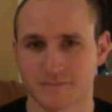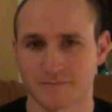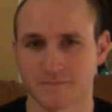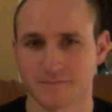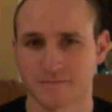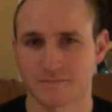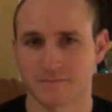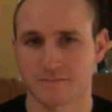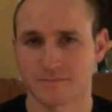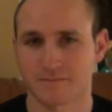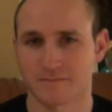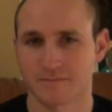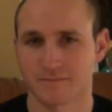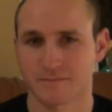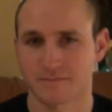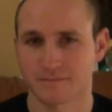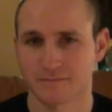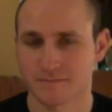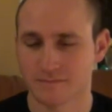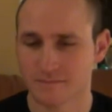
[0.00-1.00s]

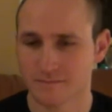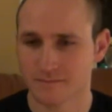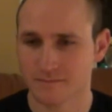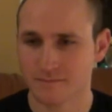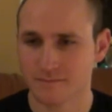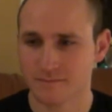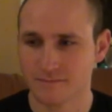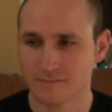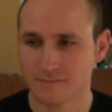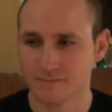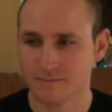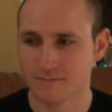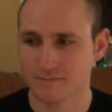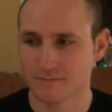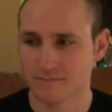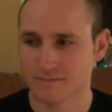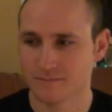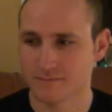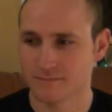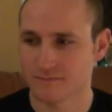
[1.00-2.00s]

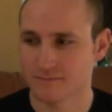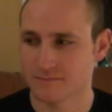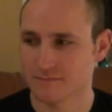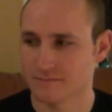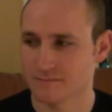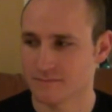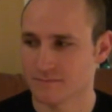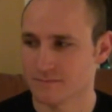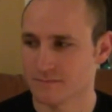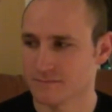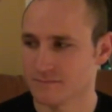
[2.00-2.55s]
(not speaking)